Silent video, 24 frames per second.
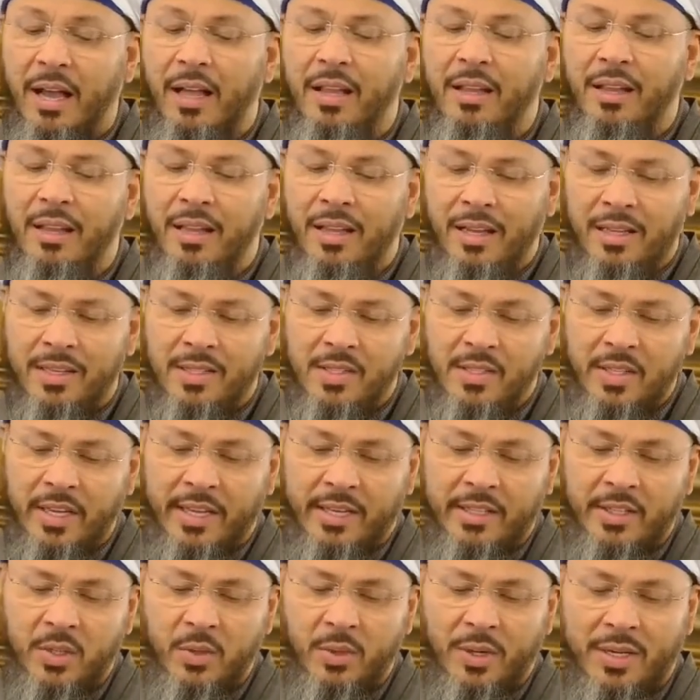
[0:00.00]
Allah is
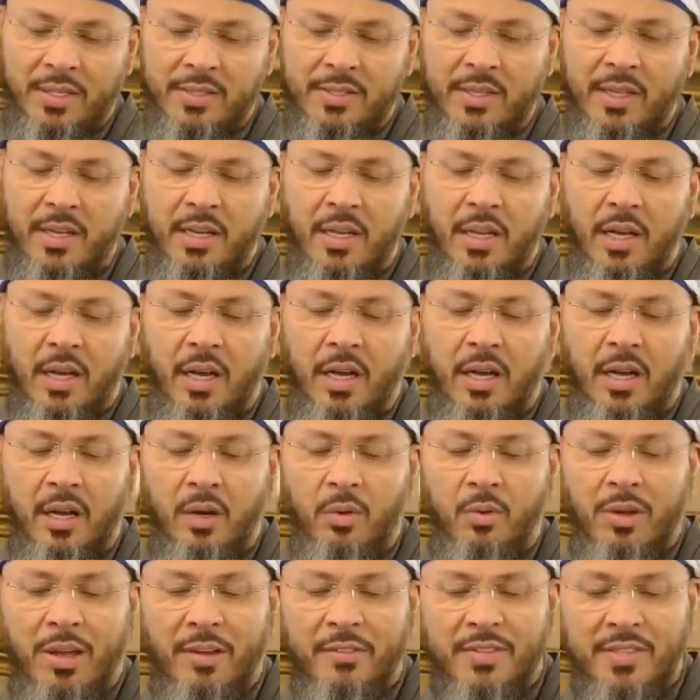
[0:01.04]
saying to us,
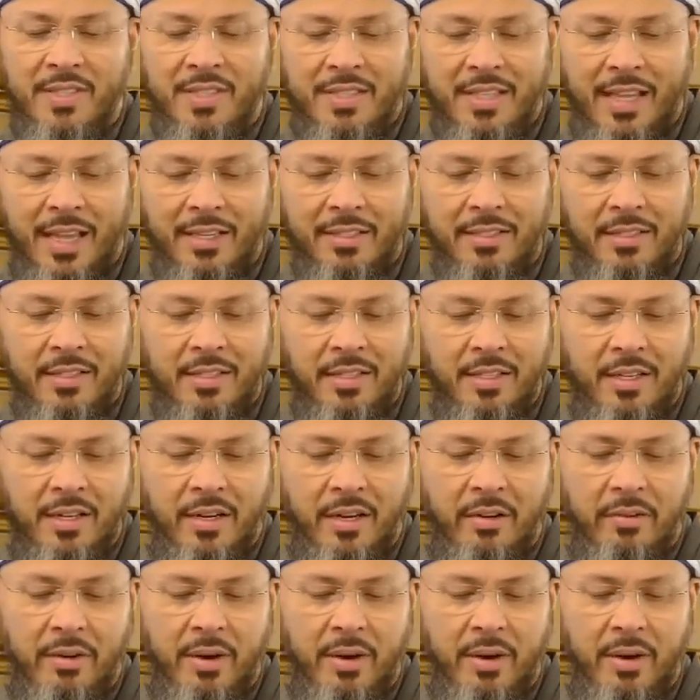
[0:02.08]
We have sent